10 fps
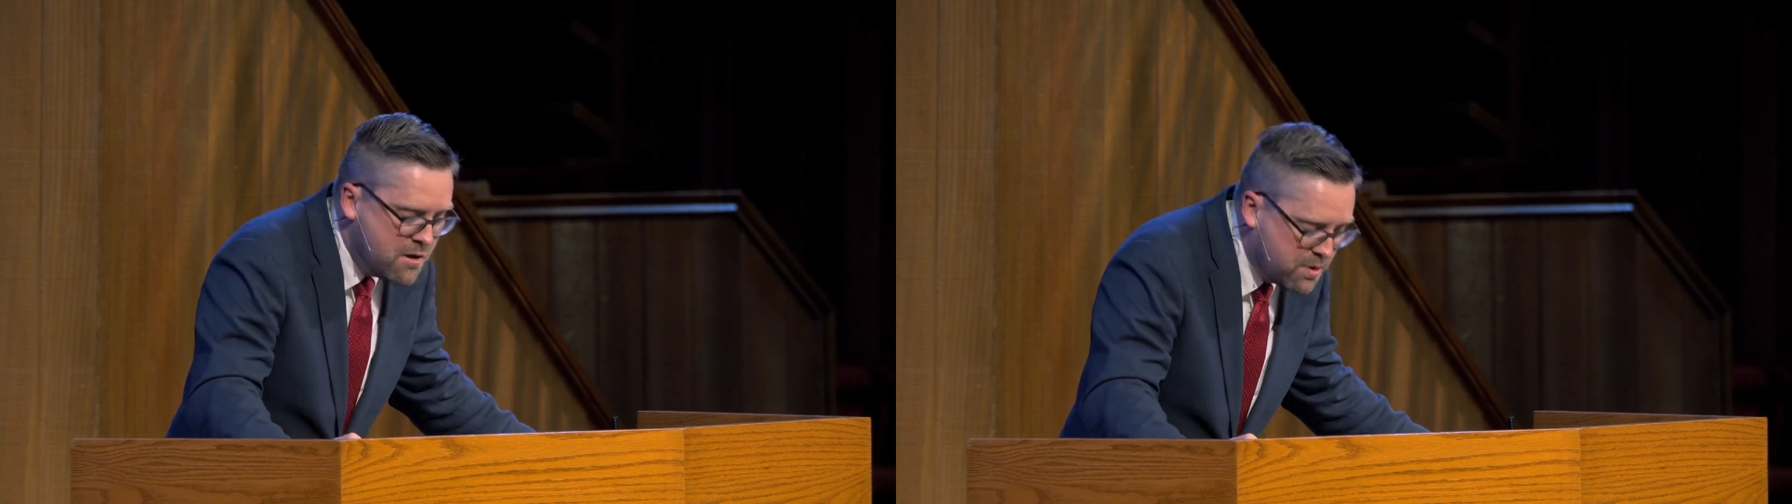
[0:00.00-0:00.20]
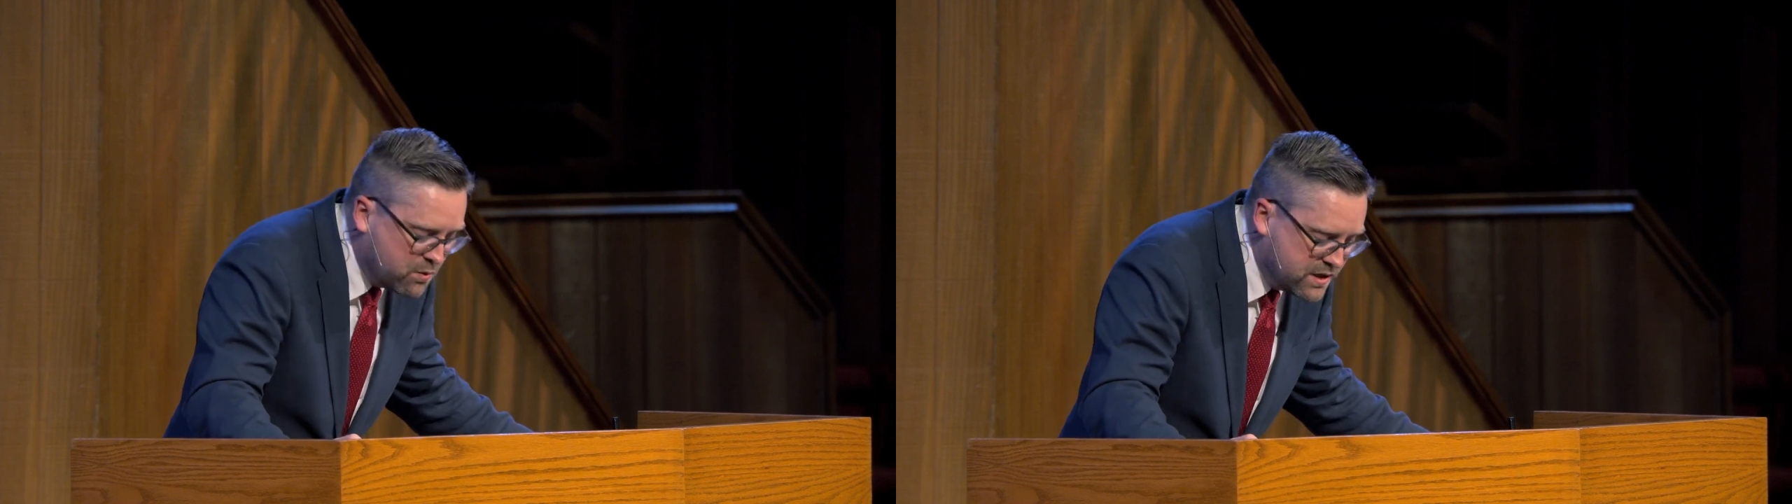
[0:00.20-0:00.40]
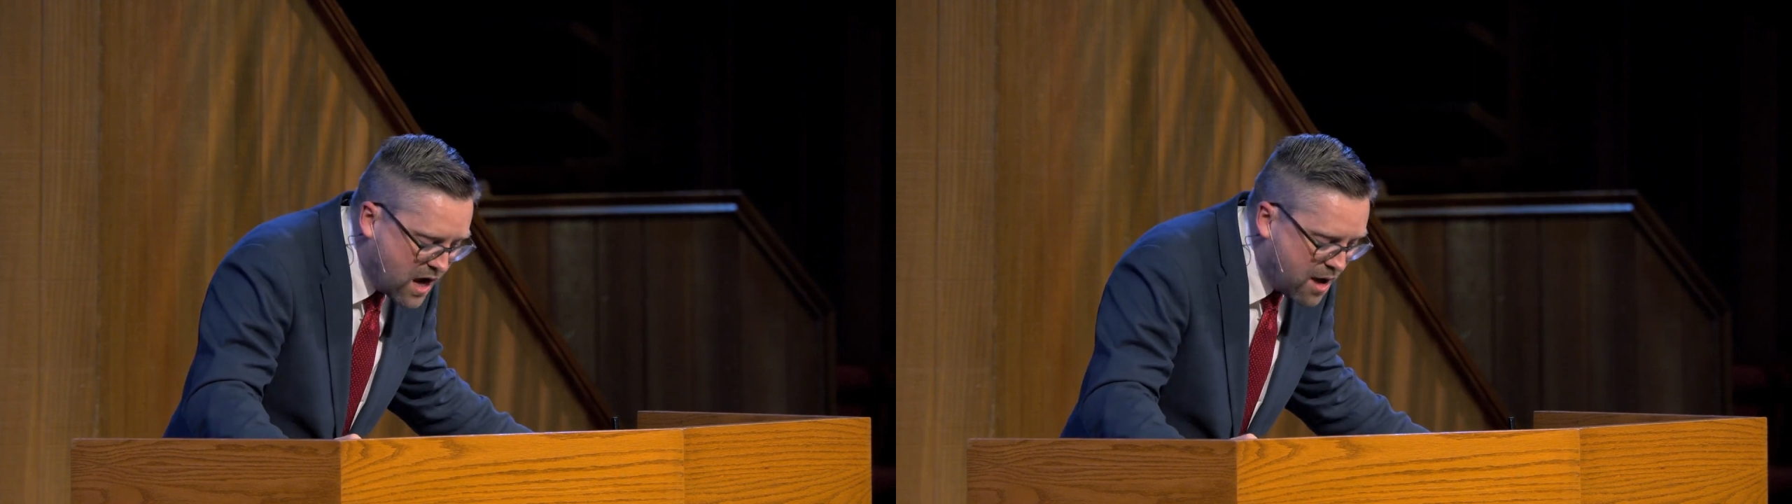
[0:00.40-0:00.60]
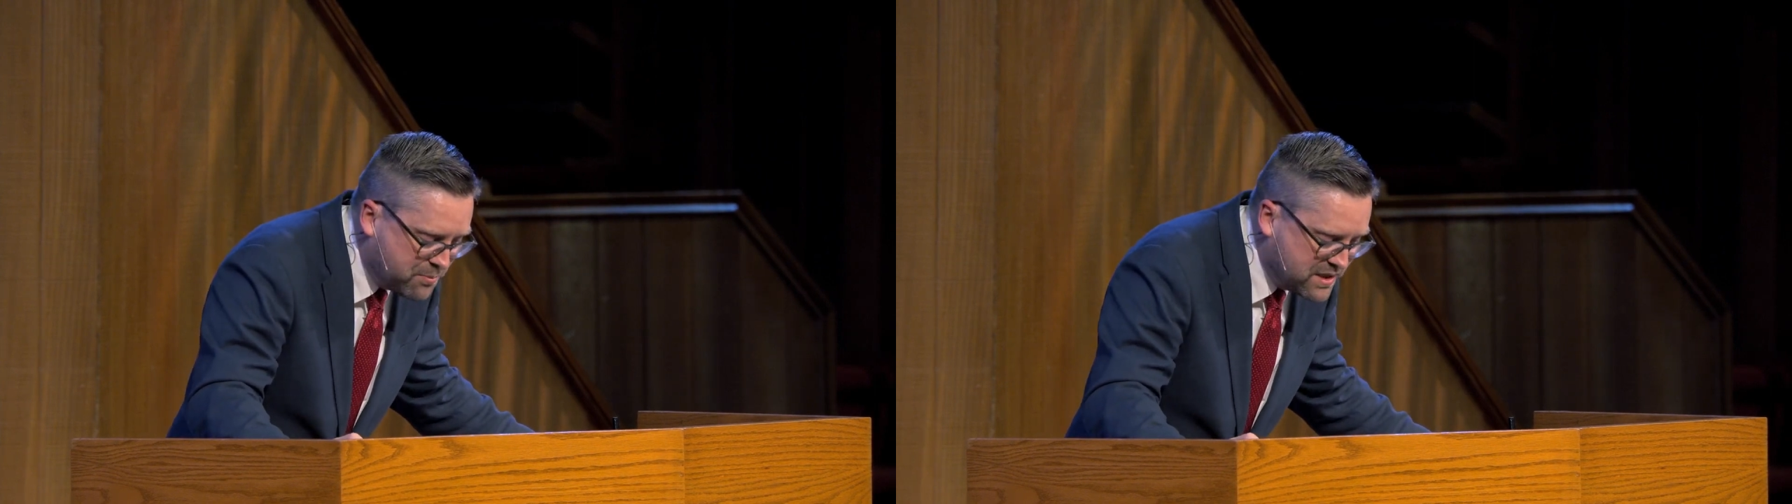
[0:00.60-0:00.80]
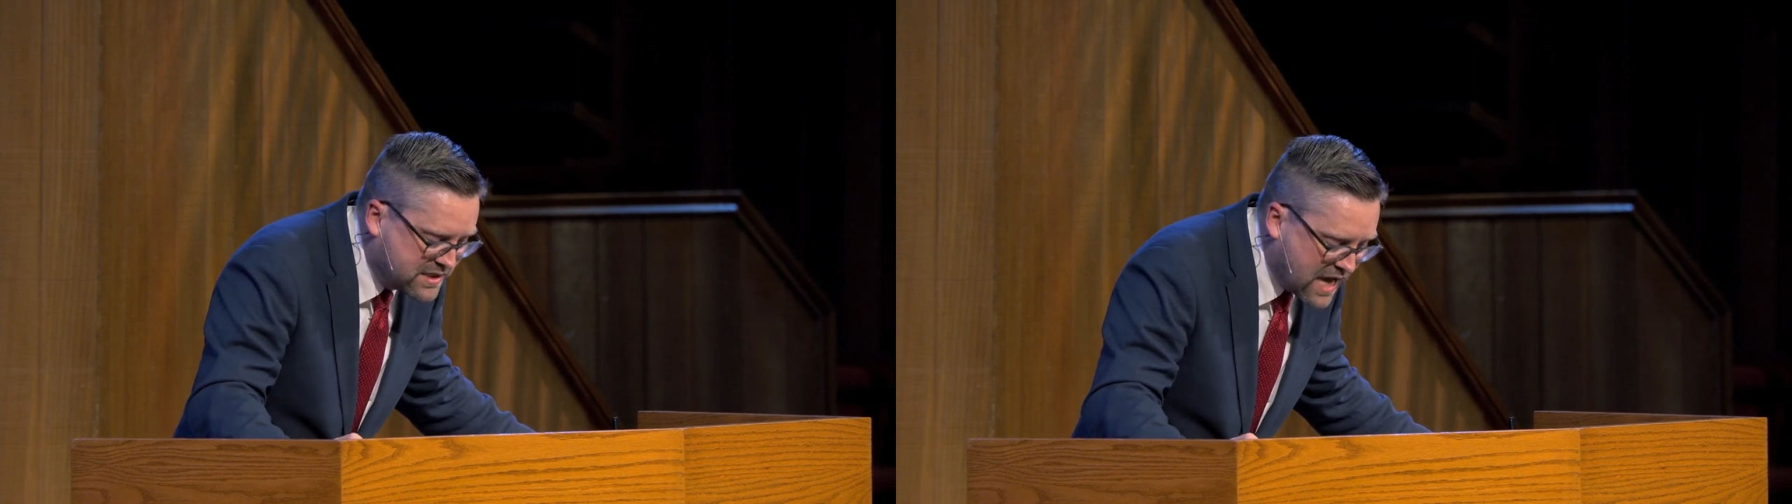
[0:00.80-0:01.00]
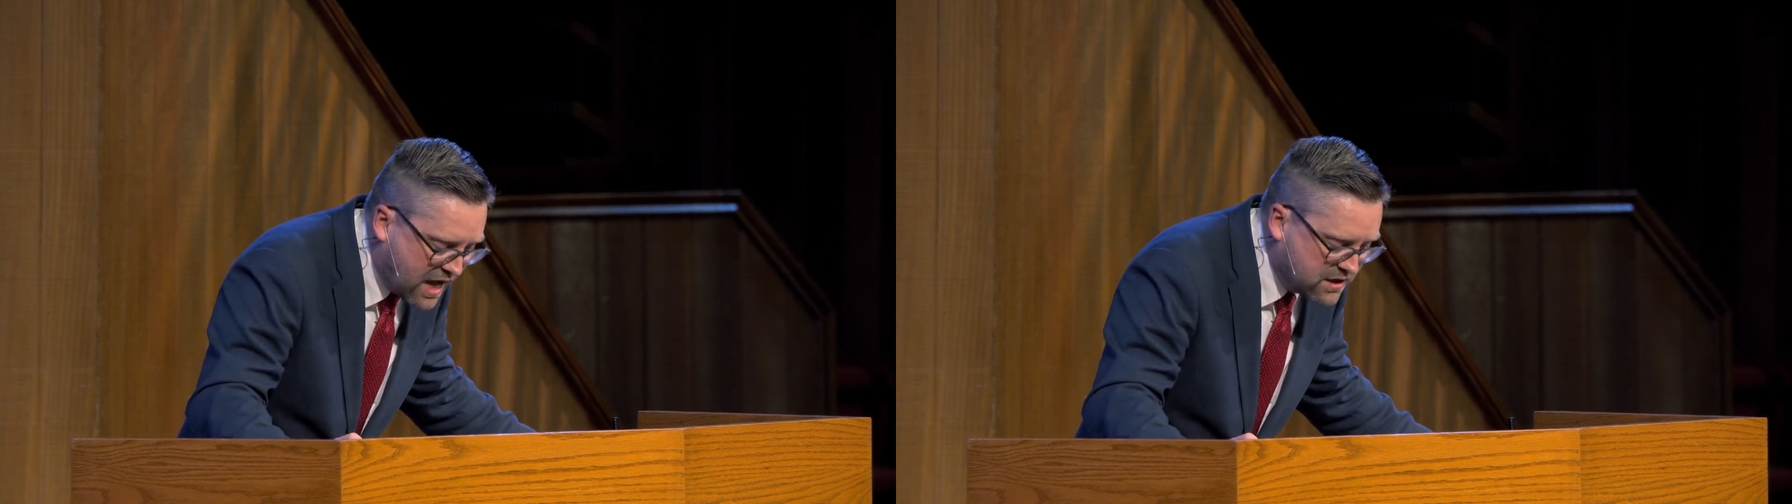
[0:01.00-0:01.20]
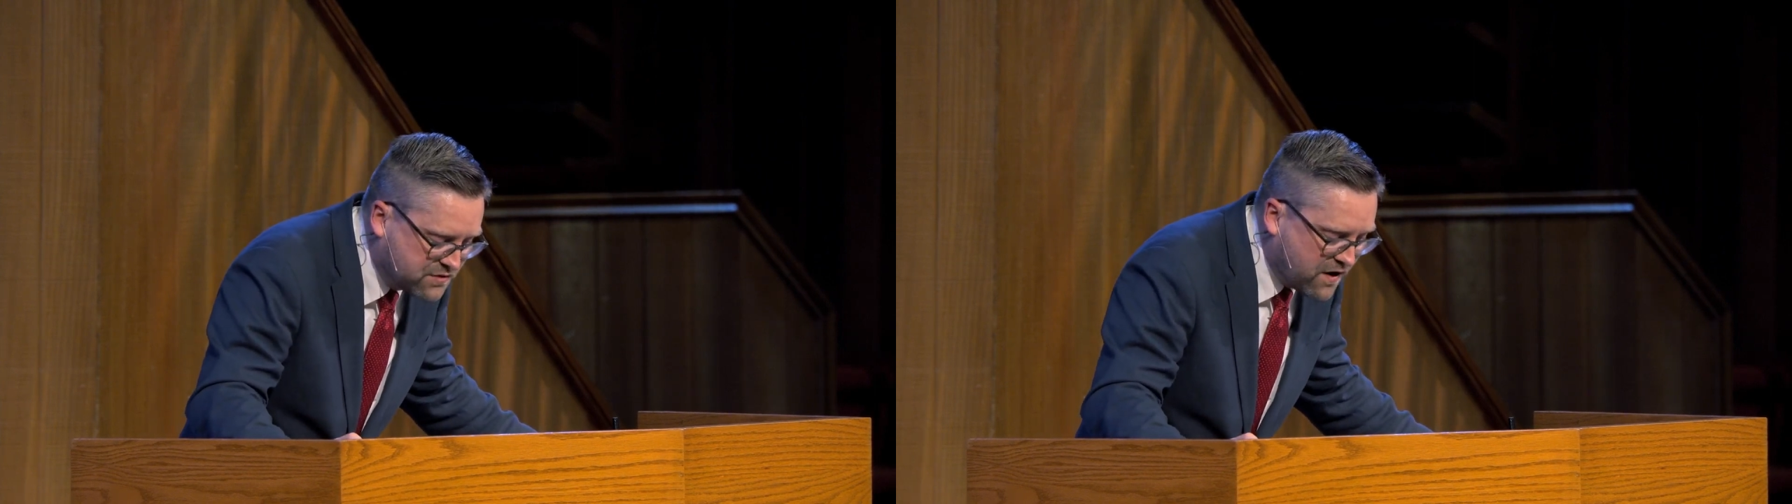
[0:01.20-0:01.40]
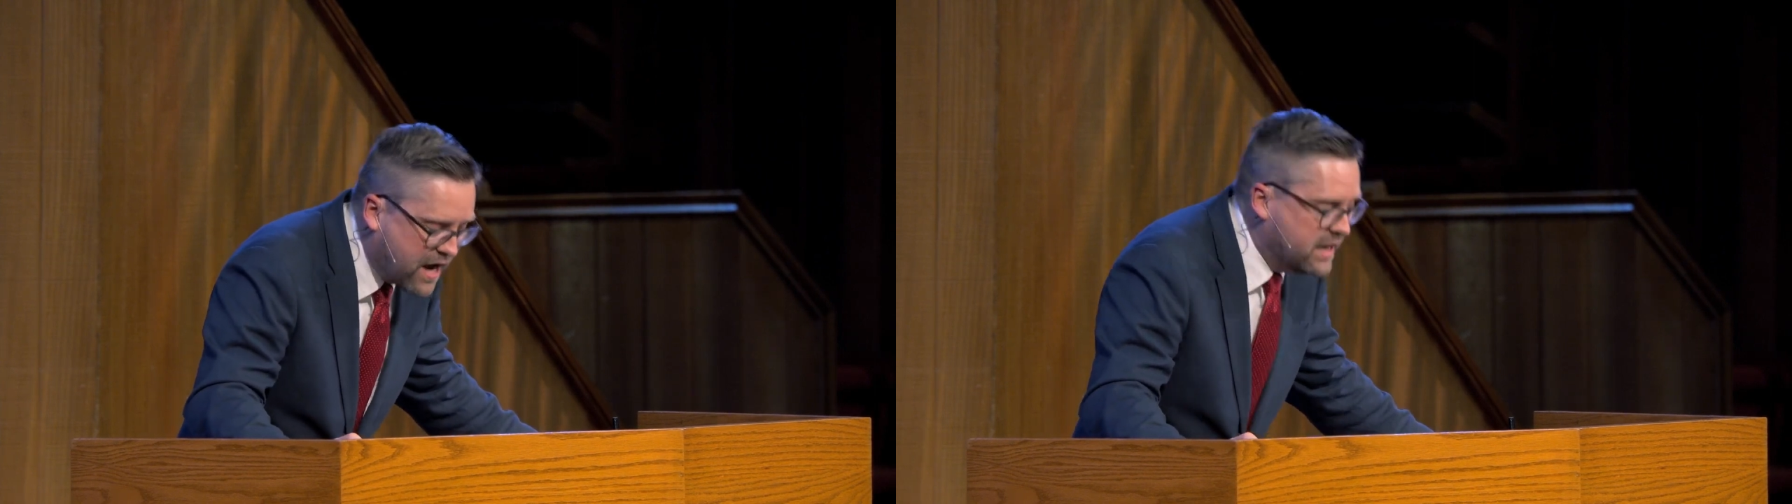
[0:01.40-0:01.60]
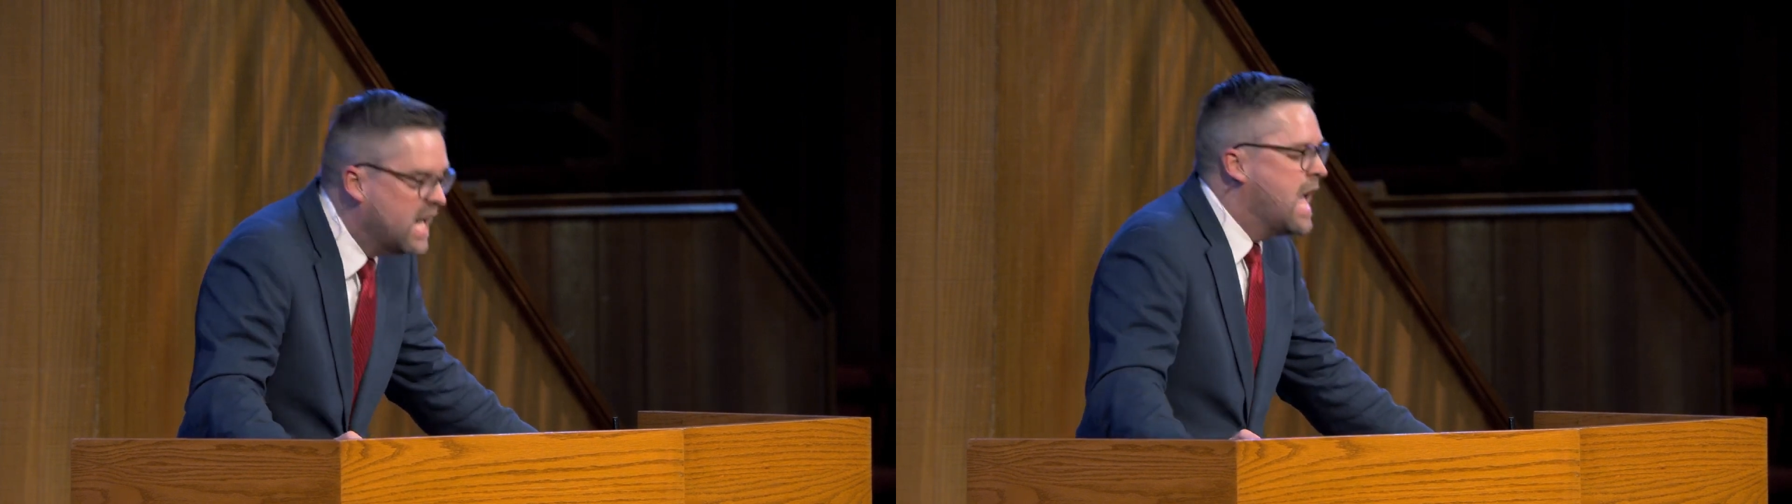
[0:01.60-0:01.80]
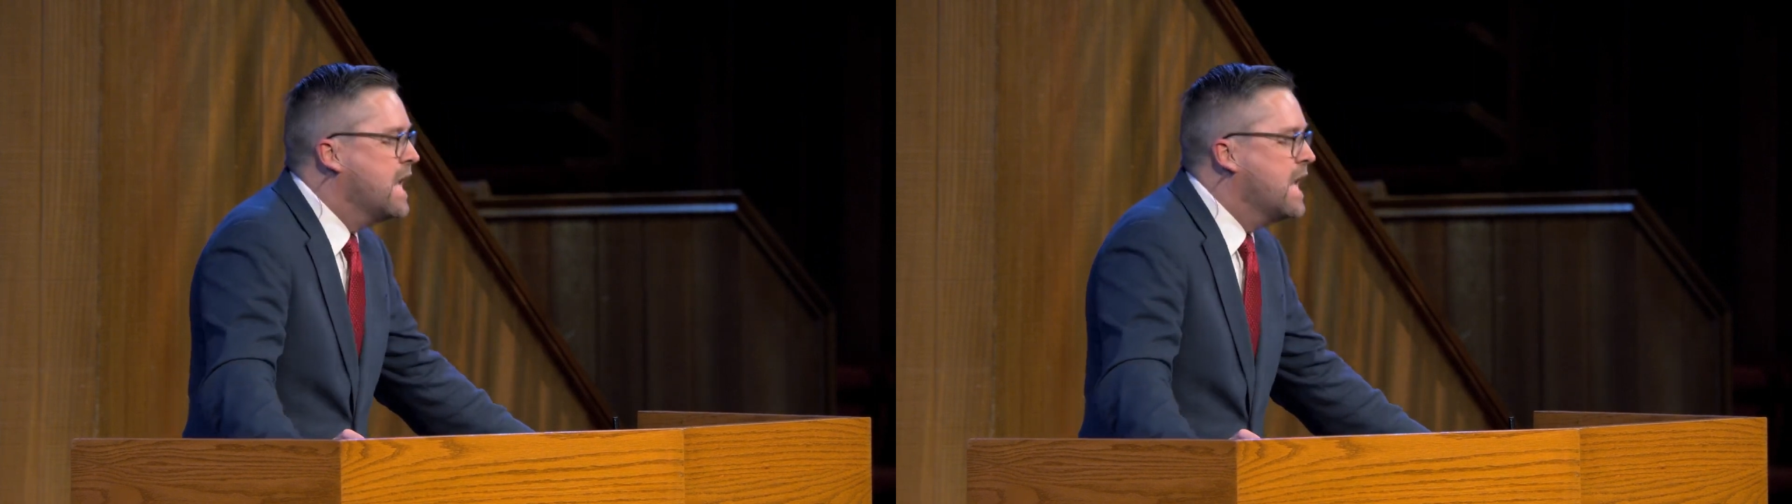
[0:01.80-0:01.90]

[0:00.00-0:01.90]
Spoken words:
but would not be satisfied.